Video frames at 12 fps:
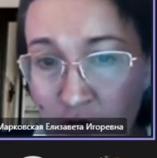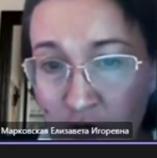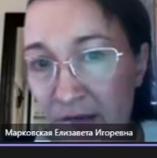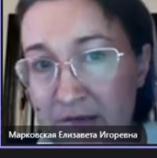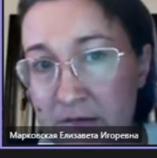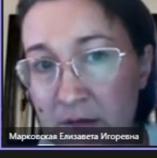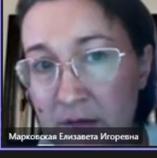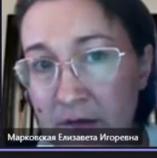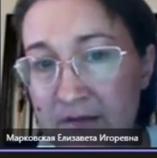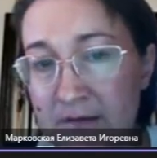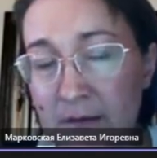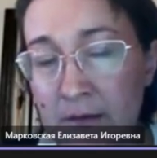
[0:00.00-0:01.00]
is the
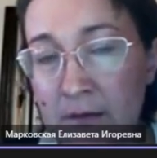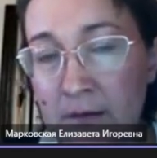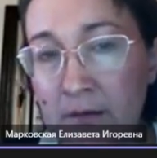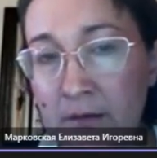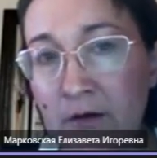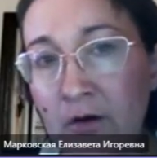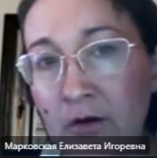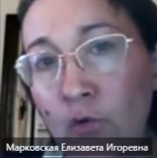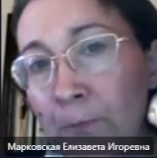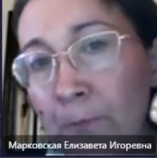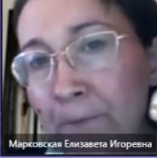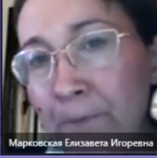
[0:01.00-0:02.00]
core
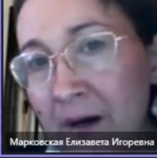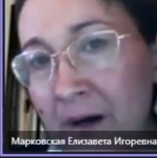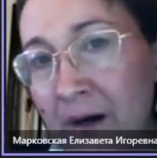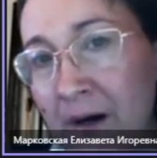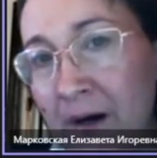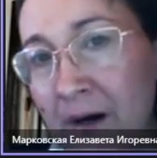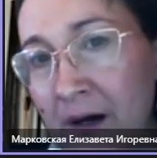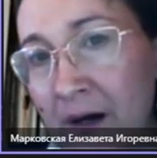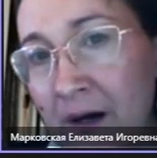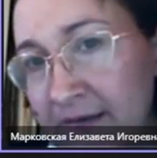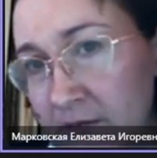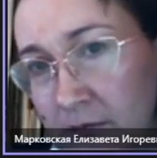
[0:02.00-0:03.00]
part
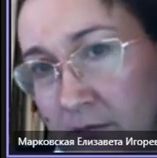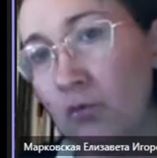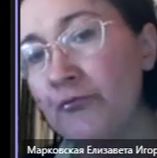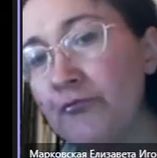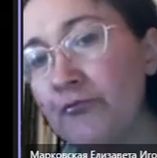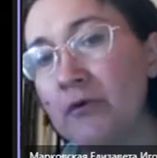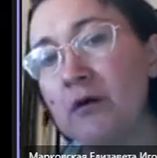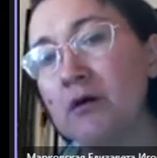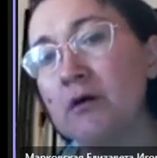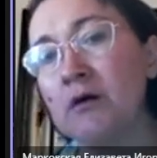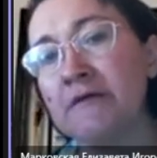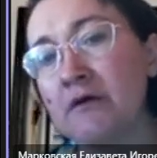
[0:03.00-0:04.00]
of the
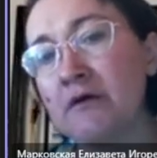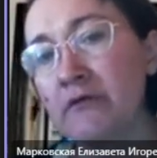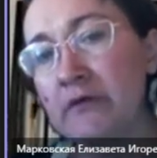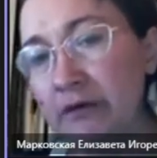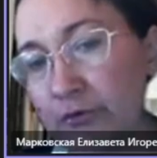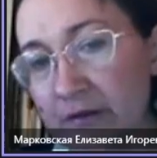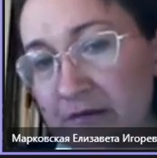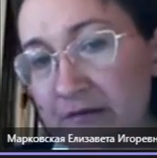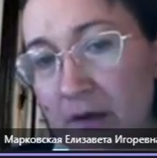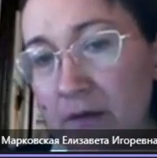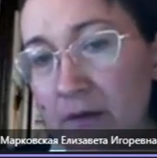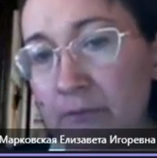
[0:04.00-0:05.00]
creditworthiness
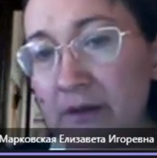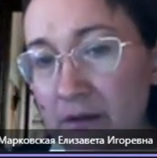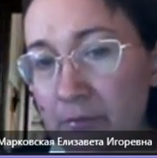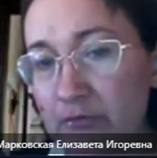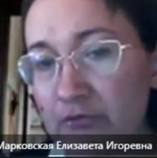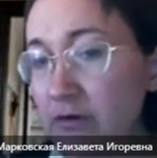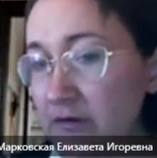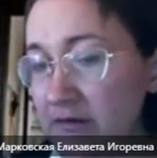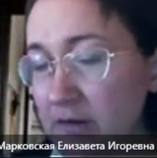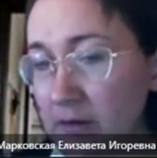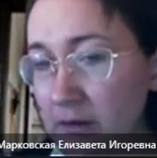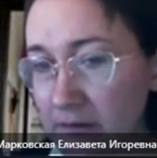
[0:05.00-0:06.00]
and bankruptcy
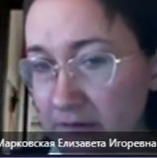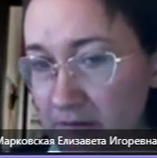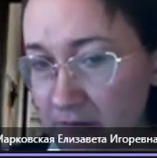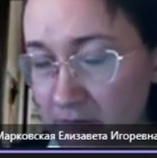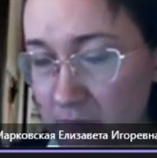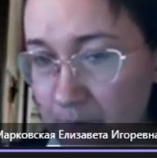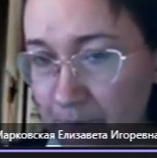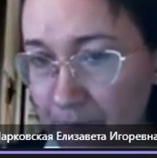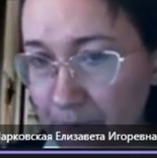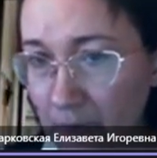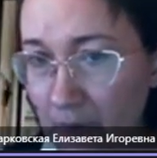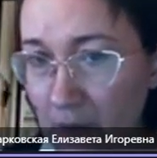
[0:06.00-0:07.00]
risk analysis.
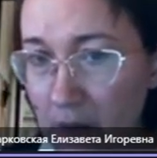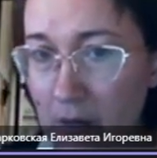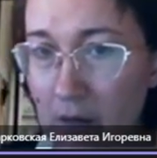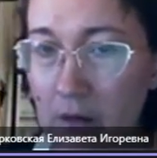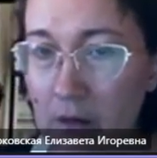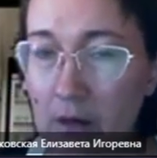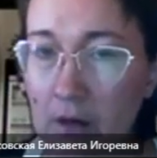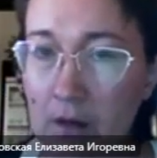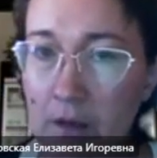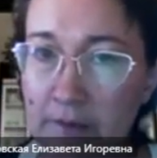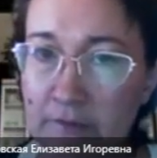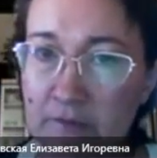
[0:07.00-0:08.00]

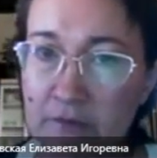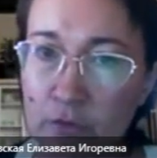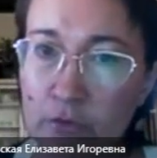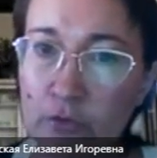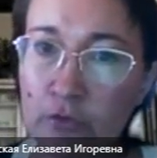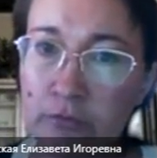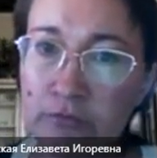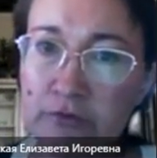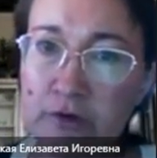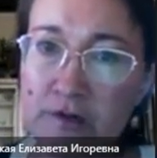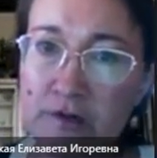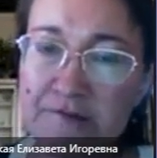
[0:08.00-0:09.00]
And your home
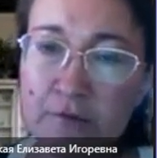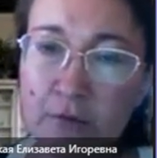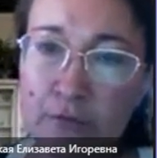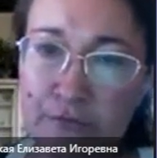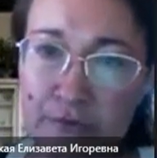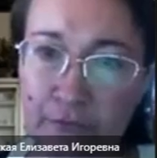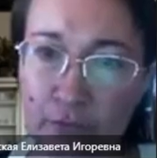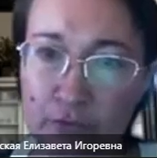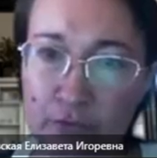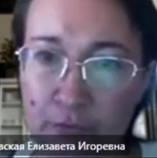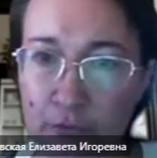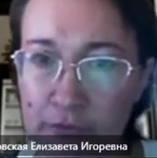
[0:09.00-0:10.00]
task of the
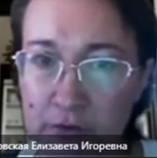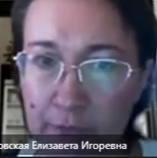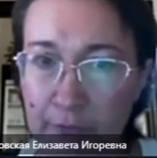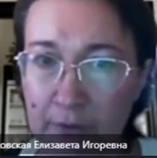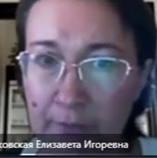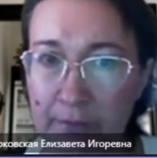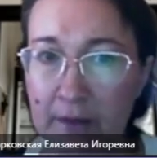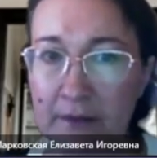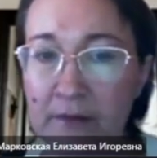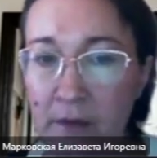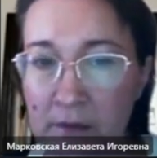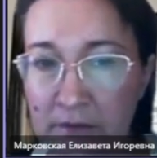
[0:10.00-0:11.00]
fourth model will be
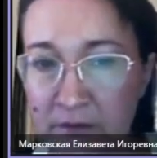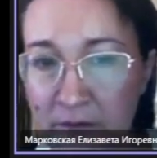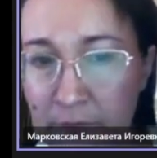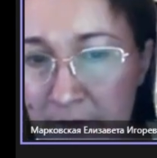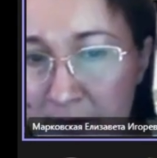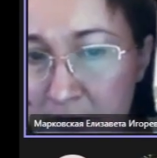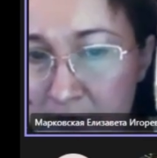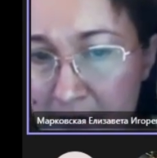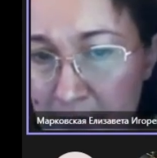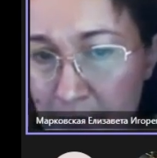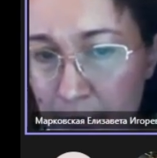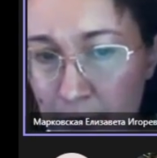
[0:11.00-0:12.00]
connected with the
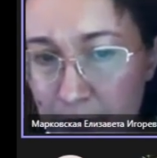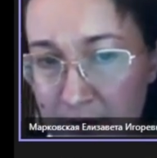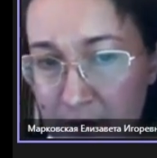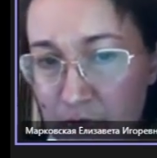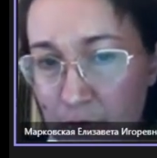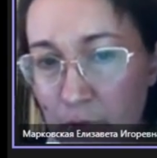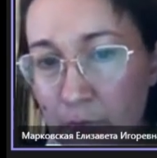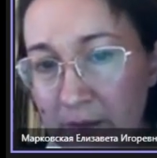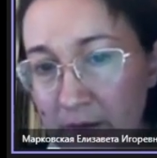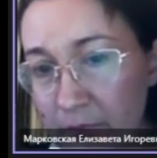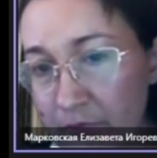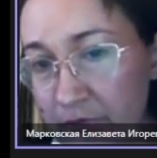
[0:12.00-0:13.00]
creditworthiness or
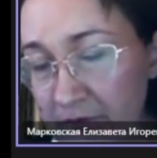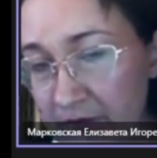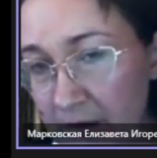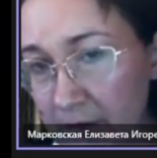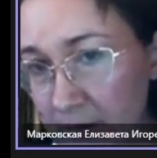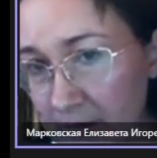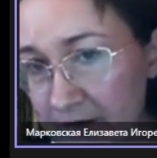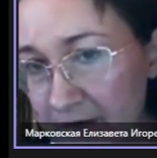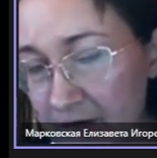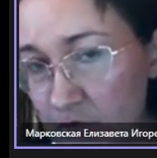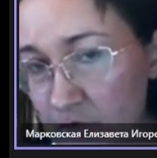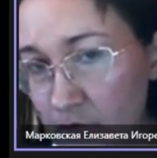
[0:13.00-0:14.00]
bankruptcy risk
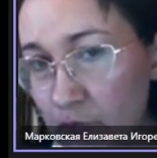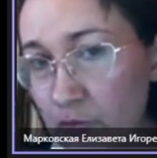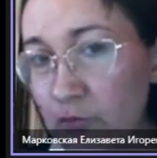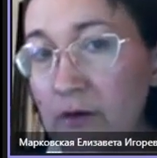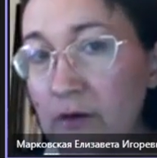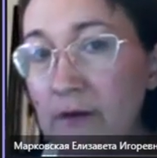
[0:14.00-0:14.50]
analysis. So